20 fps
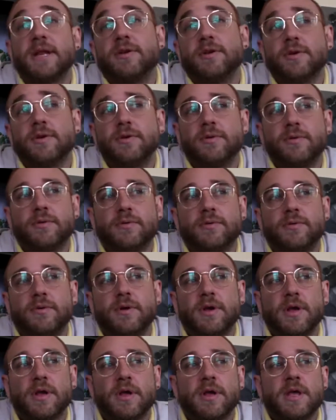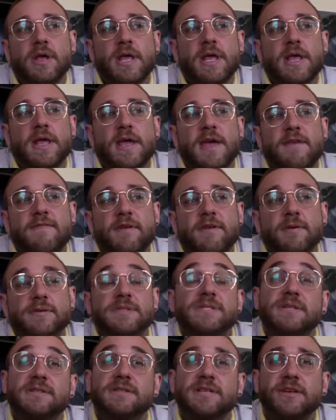knew if he
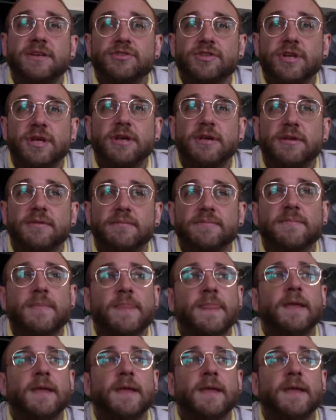was still teaching.